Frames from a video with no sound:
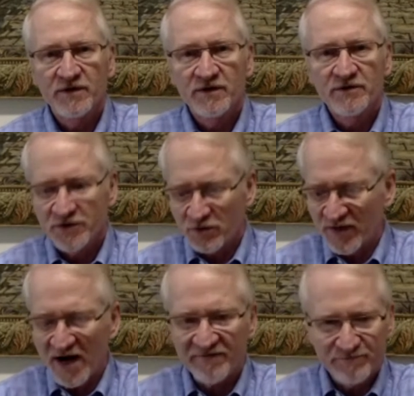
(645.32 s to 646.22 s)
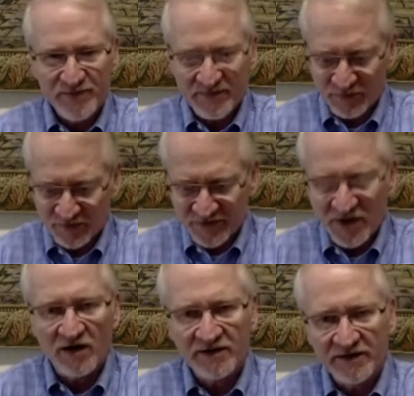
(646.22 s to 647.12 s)
So when our people are
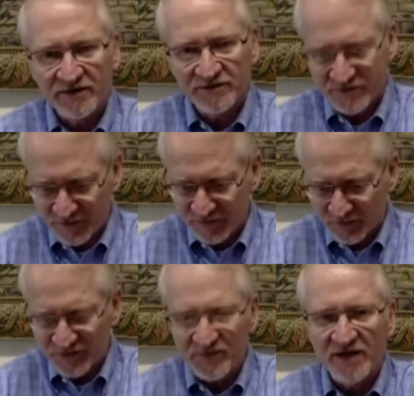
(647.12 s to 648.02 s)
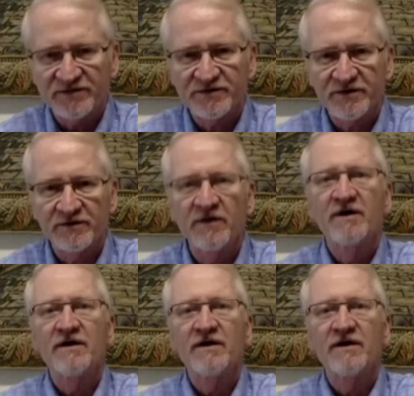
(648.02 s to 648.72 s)
talking to the response center,